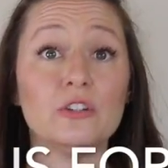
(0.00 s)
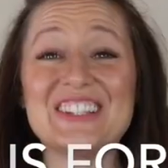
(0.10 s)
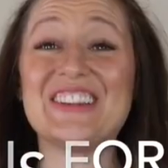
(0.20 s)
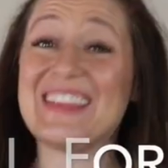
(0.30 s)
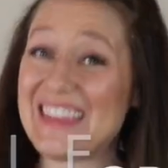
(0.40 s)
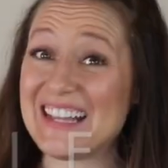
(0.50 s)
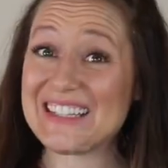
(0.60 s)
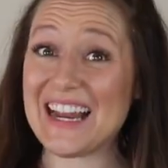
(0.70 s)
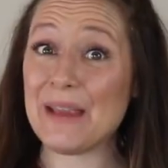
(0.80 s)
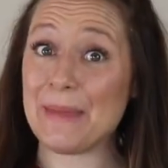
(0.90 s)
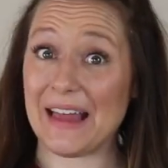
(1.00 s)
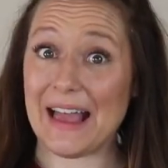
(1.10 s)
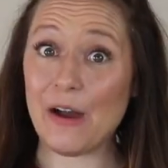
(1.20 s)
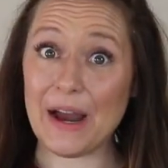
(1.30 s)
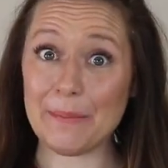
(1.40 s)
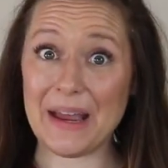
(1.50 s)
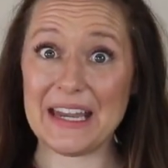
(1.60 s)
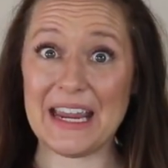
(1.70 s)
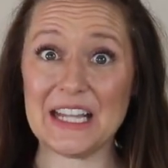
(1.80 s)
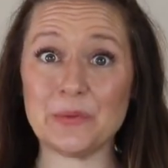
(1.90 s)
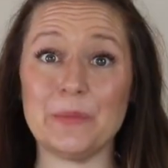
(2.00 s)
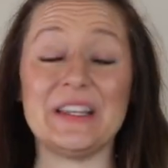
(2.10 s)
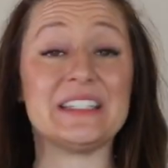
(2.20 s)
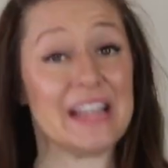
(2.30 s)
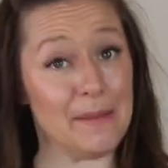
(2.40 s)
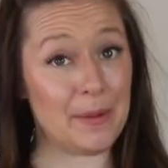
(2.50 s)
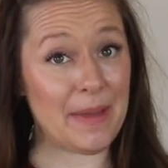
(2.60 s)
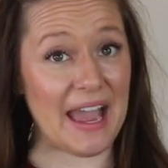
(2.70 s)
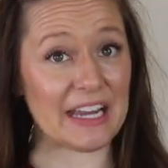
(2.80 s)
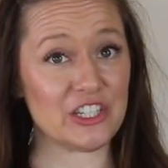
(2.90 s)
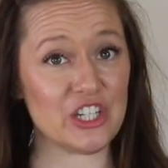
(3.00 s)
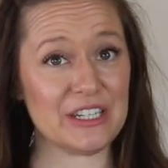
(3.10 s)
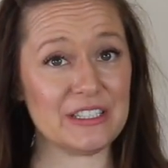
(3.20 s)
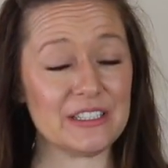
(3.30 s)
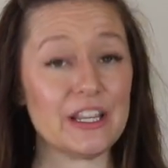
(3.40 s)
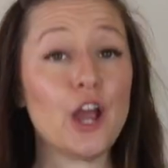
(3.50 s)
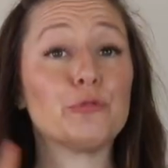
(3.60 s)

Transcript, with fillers: So the things that I mail out on Mondays would be sample packages,